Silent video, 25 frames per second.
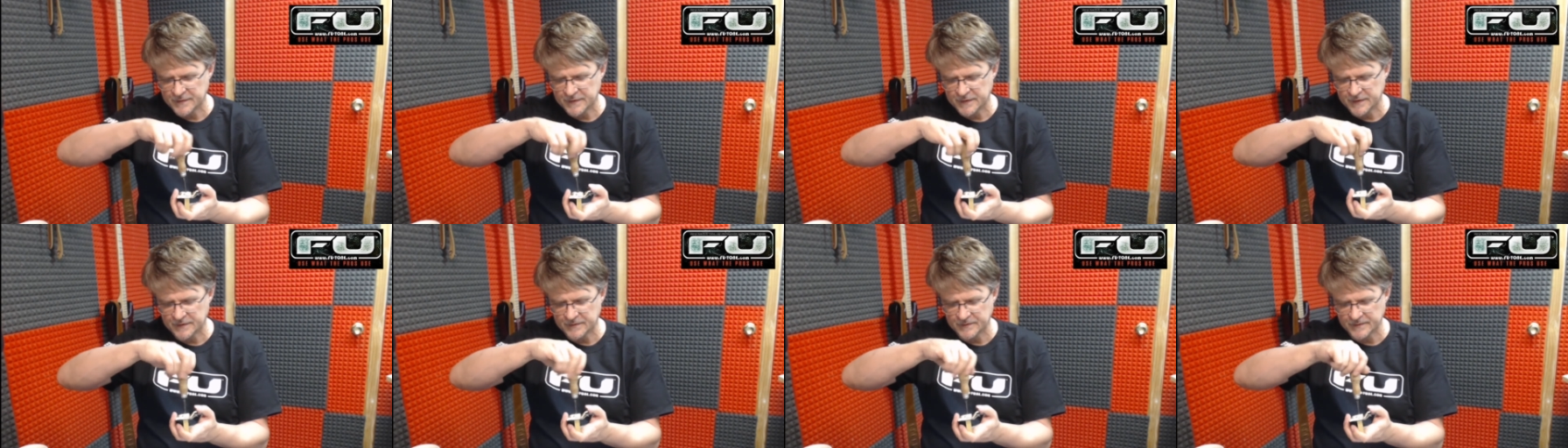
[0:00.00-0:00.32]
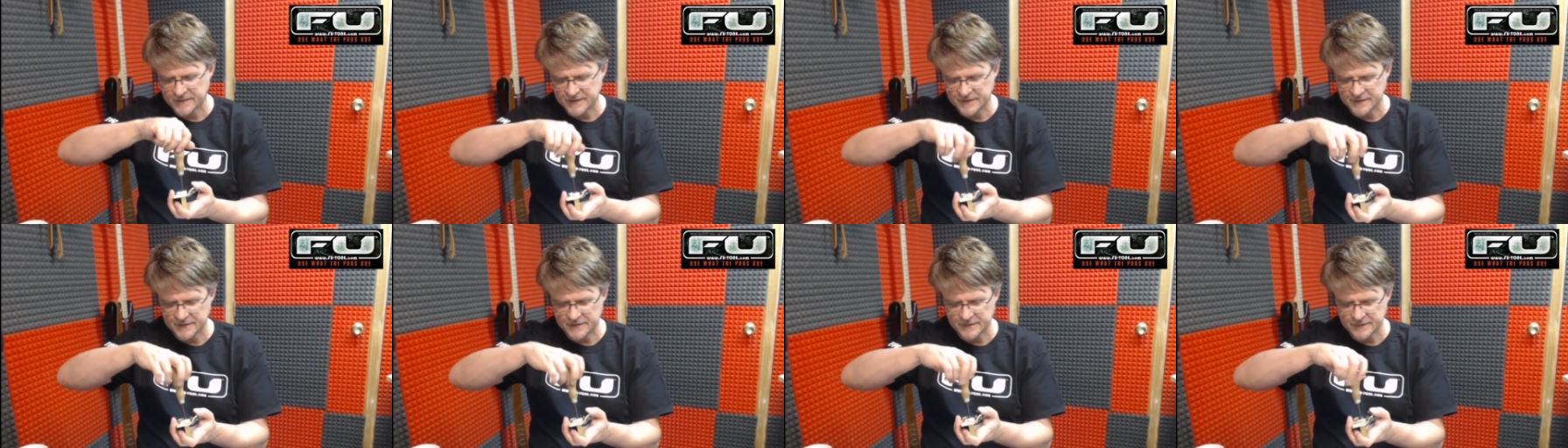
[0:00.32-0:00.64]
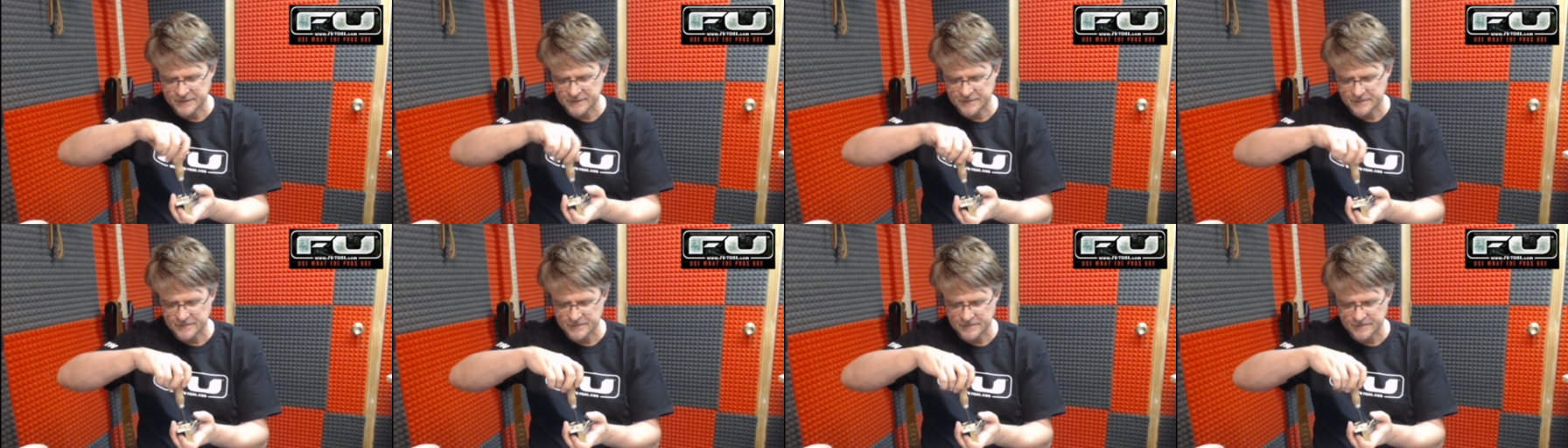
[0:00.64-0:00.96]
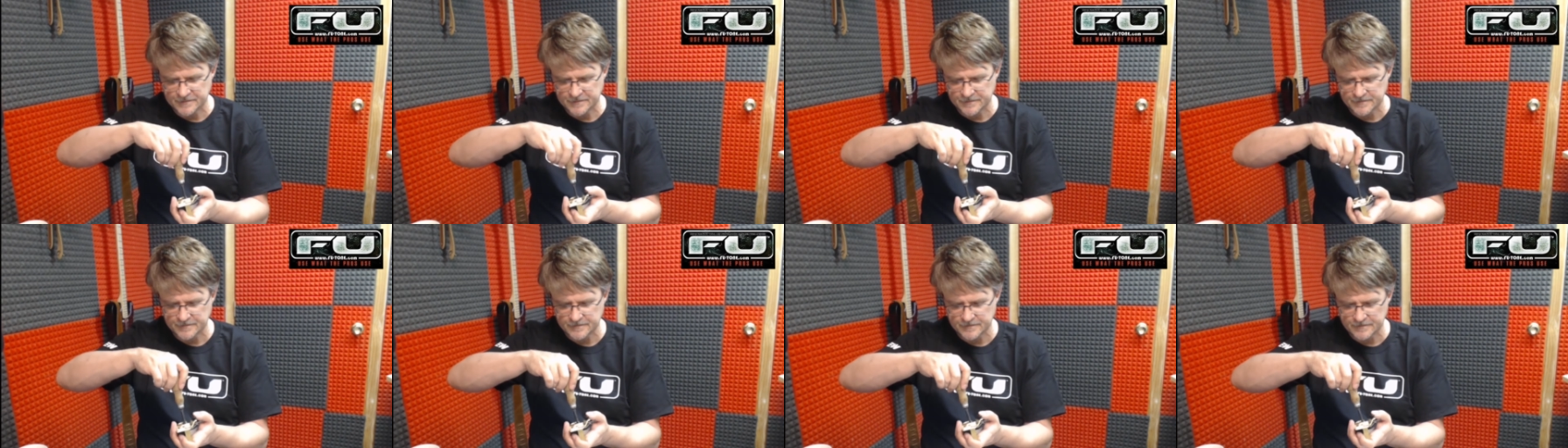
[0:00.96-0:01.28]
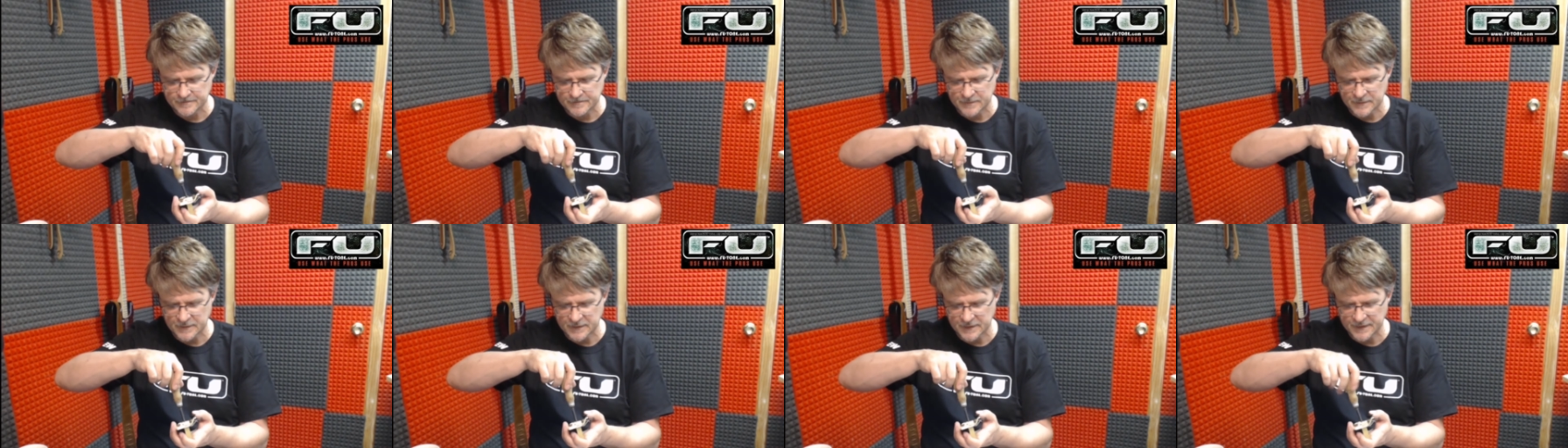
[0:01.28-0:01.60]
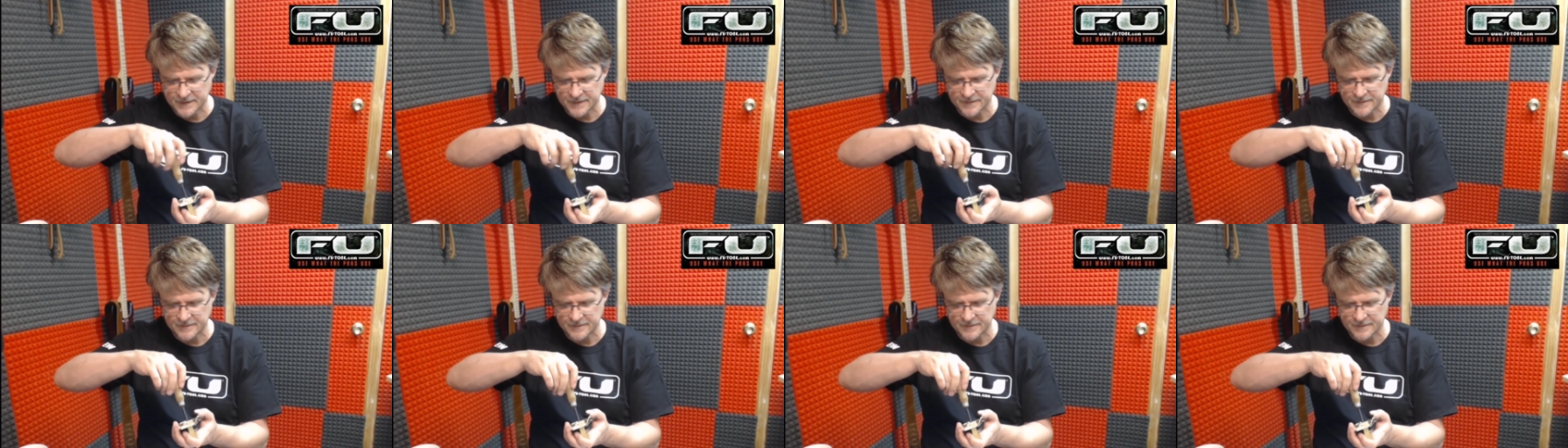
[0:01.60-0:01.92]
and be done.
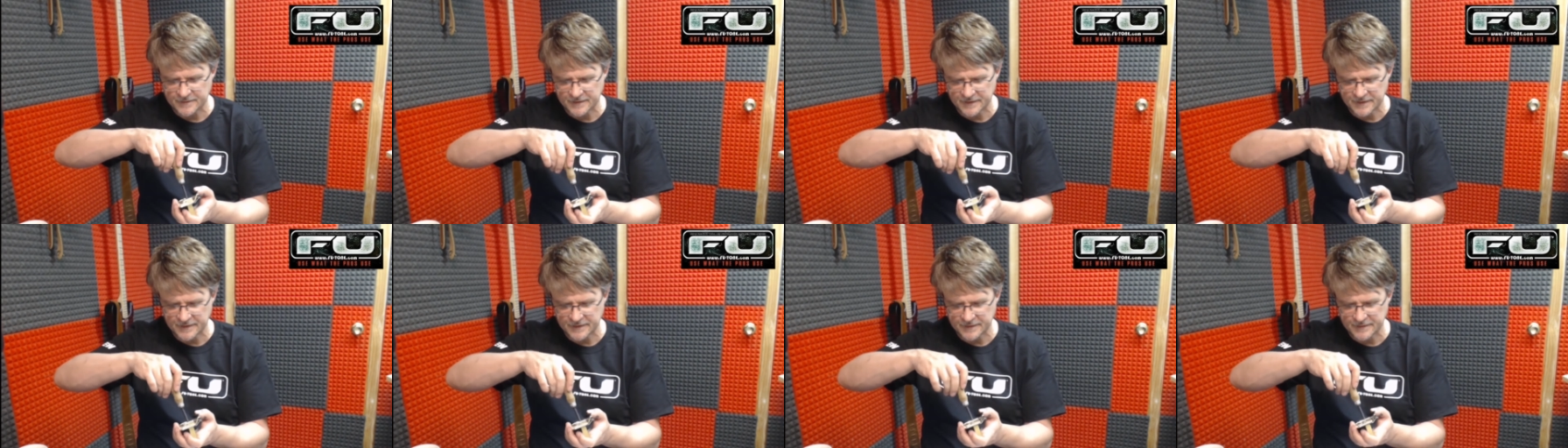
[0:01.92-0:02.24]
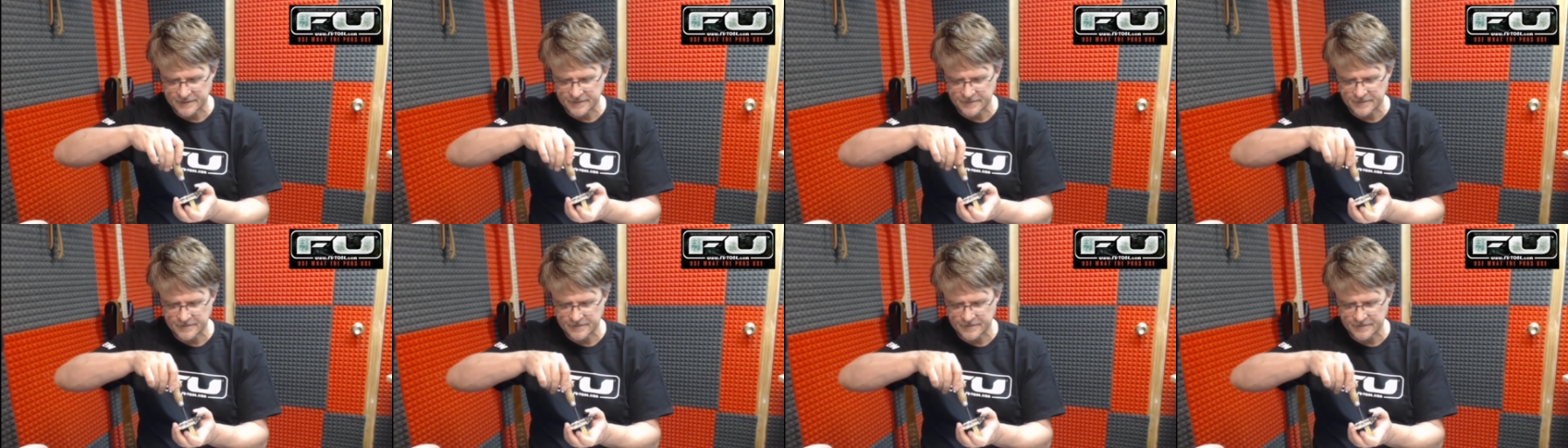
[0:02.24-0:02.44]
Right? Right.